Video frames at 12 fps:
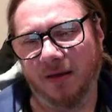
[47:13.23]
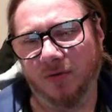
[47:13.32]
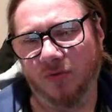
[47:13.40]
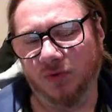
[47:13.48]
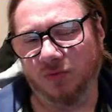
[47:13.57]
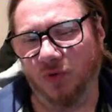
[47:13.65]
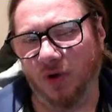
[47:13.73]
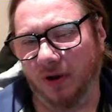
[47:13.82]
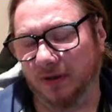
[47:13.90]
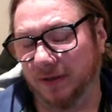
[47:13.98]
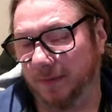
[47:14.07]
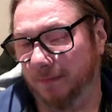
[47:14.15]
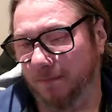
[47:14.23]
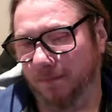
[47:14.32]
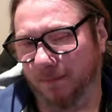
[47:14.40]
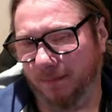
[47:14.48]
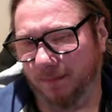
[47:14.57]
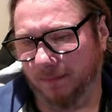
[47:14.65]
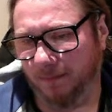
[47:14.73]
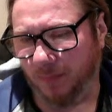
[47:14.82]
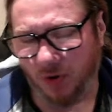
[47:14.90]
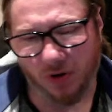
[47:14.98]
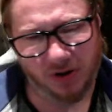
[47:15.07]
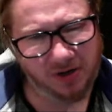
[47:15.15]
With what?
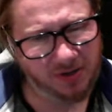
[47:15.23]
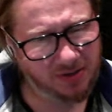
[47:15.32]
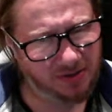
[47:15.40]
Pawn?